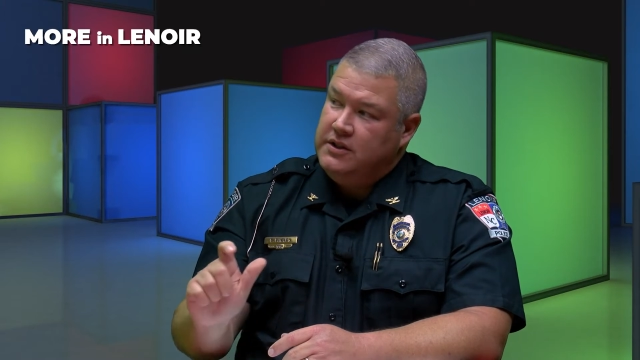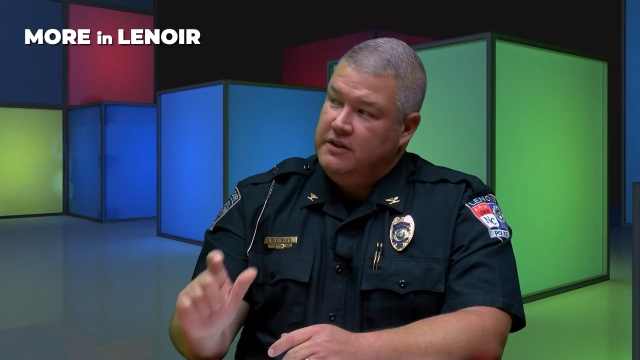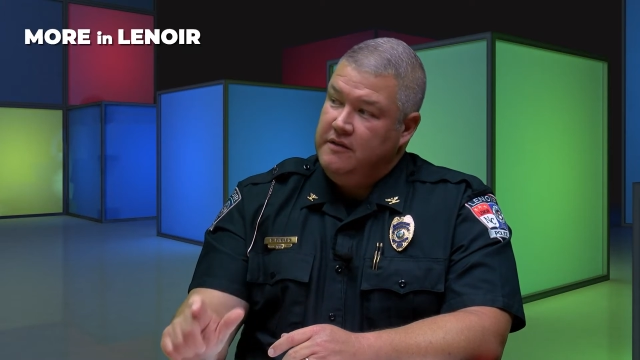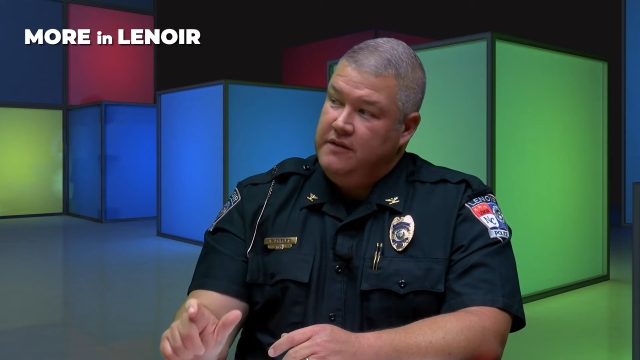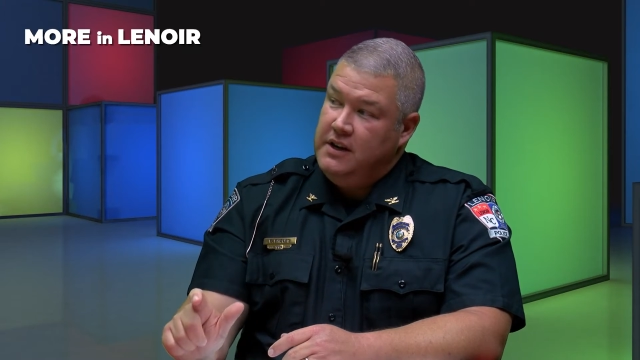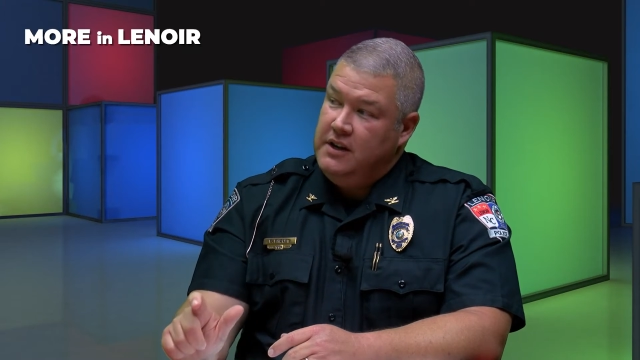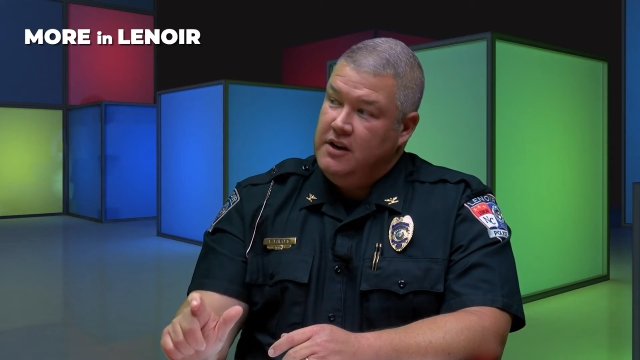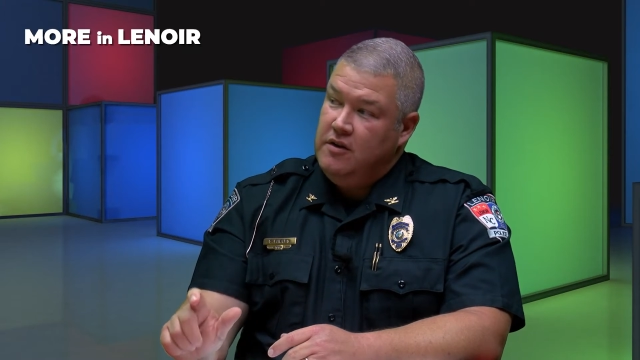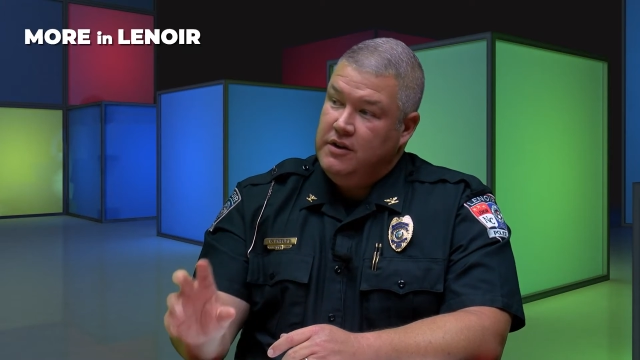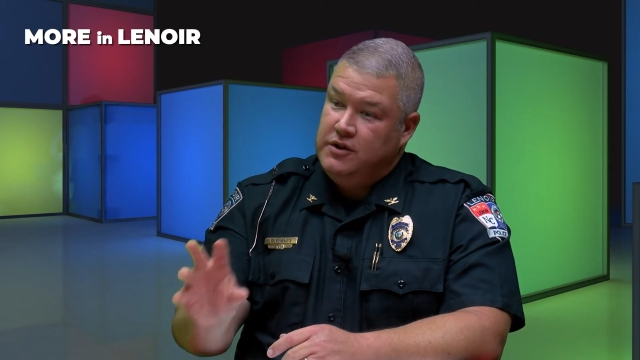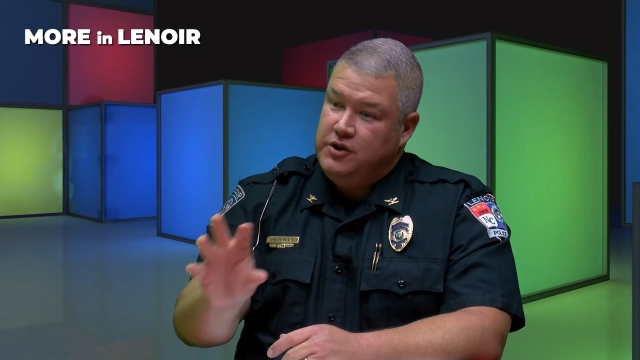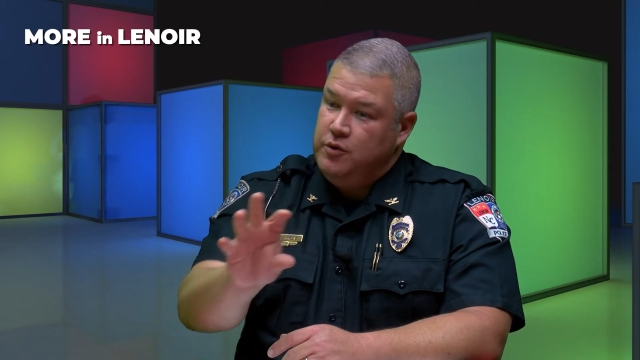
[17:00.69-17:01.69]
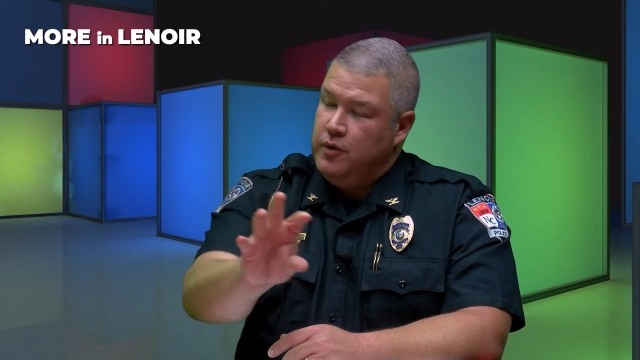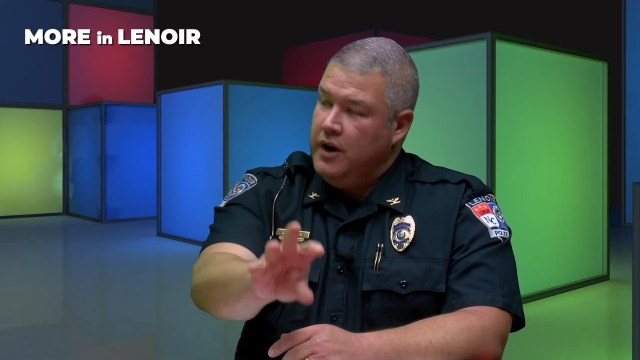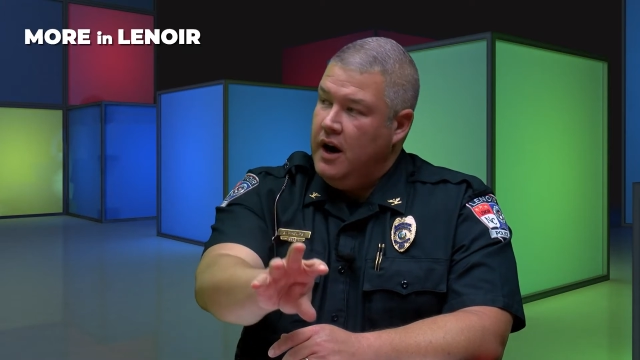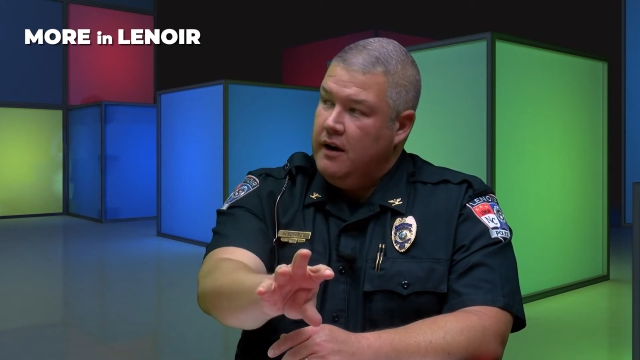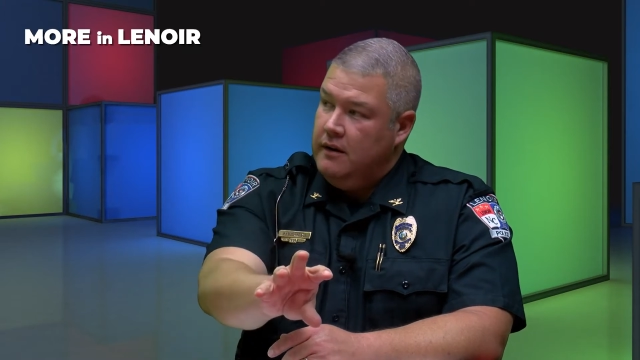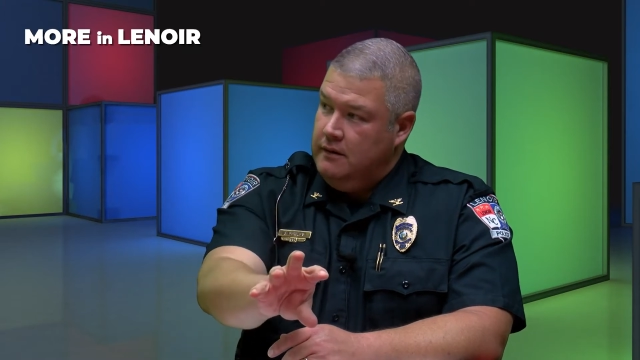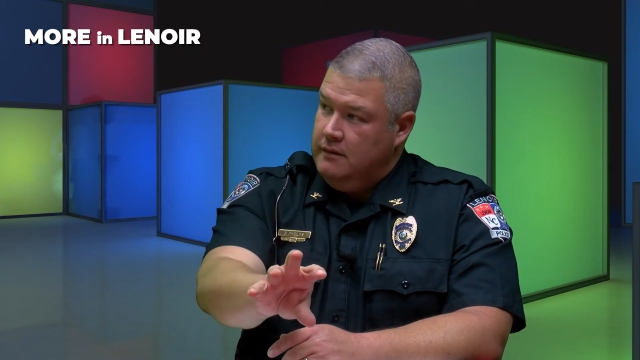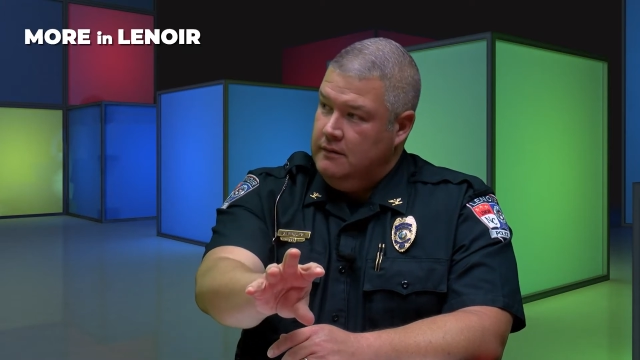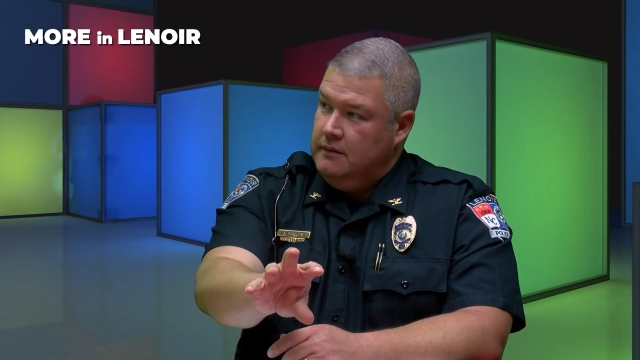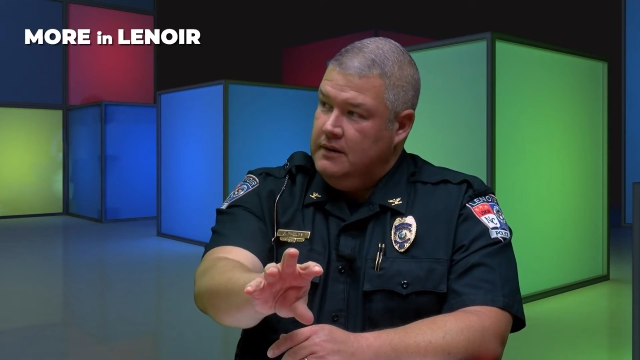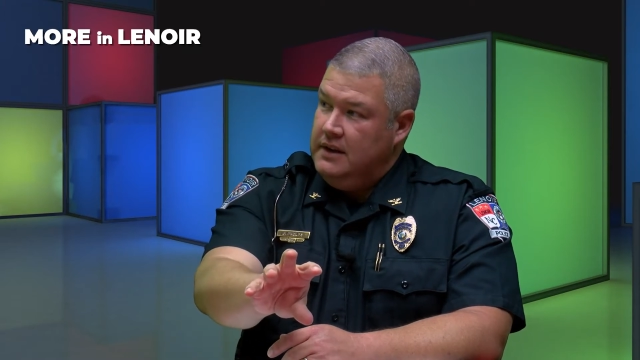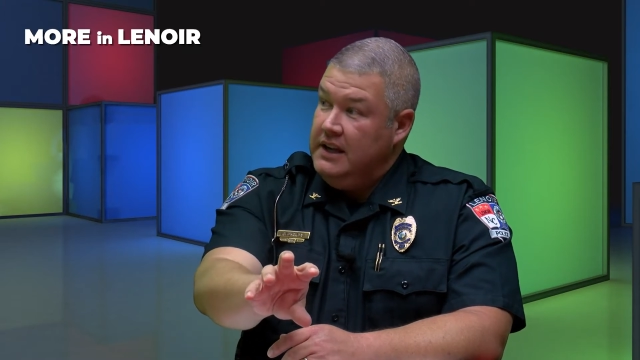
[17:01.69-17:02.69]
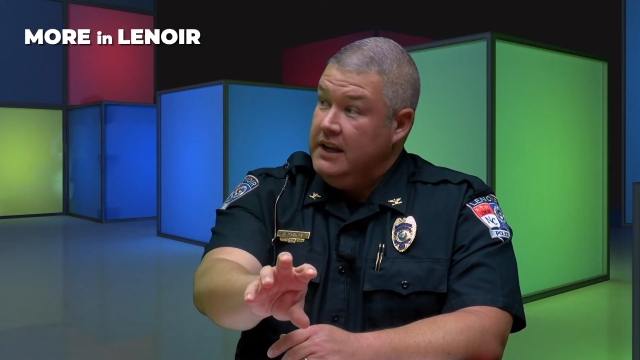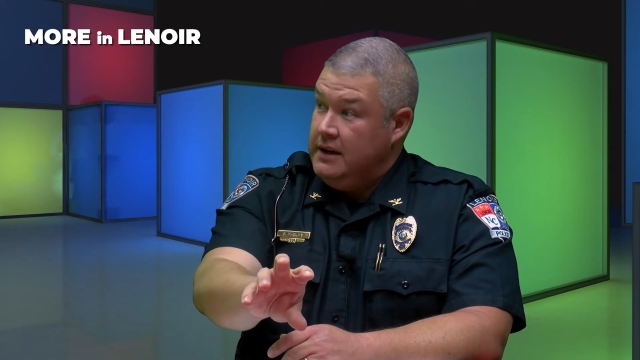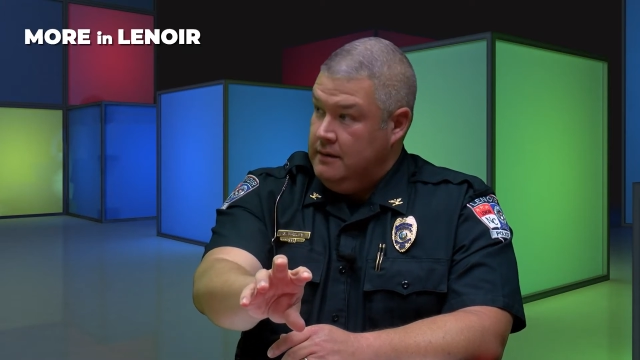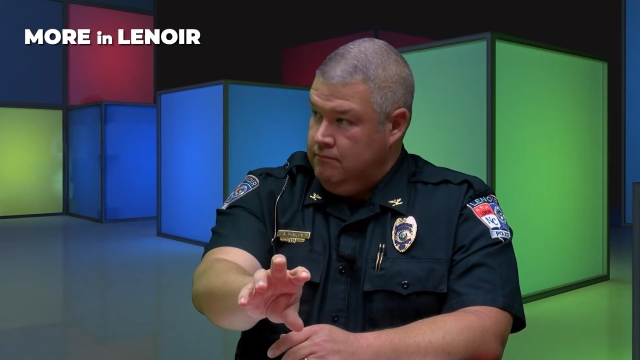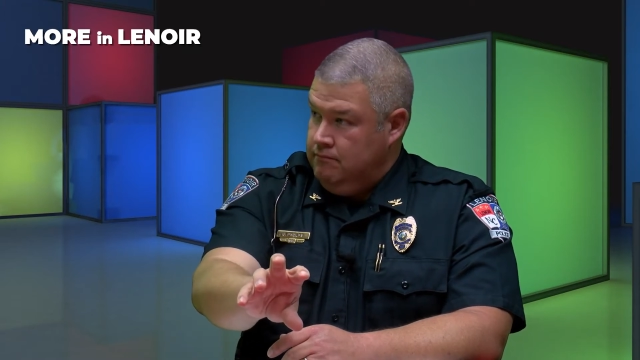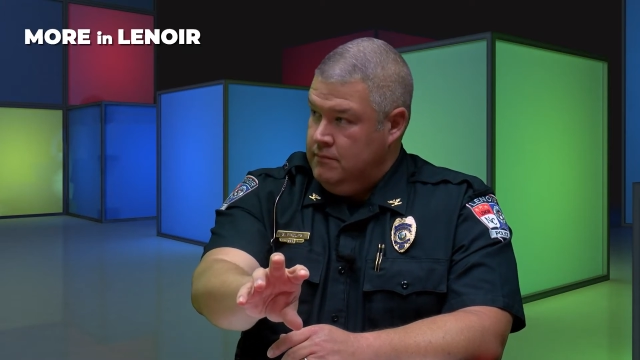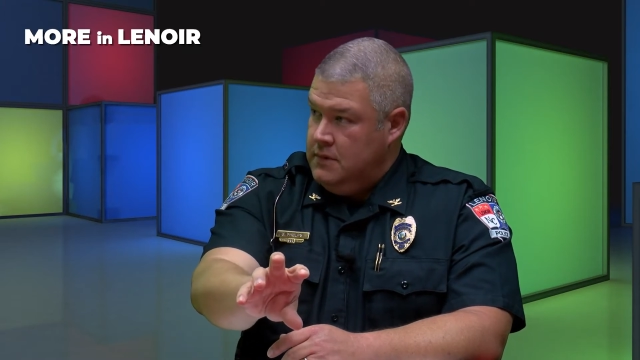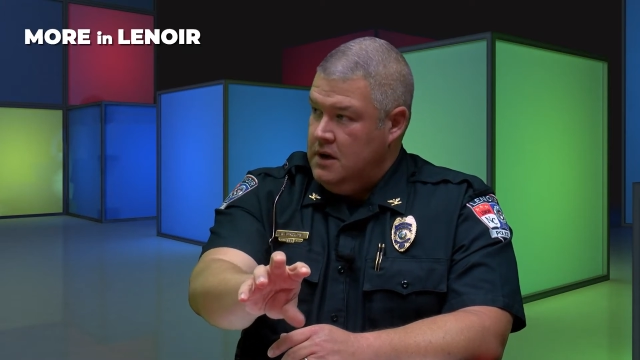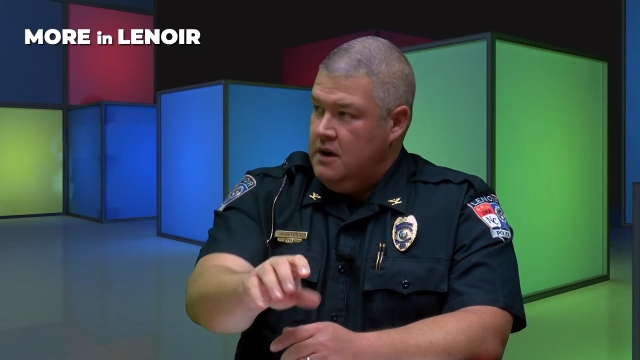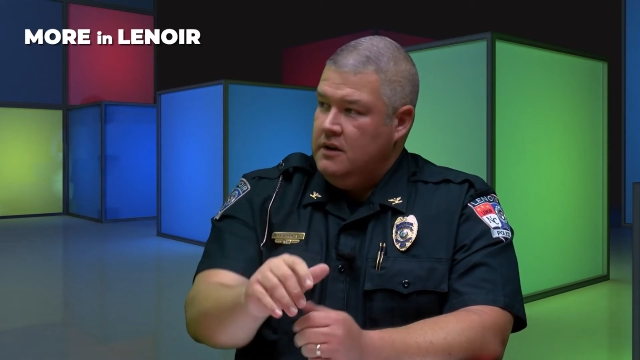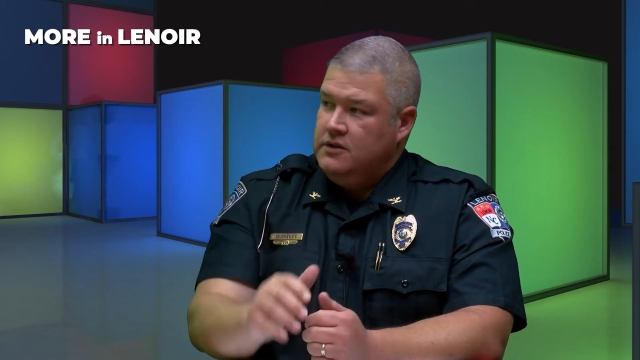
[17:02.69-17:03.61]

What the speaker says: of the video that you are not in.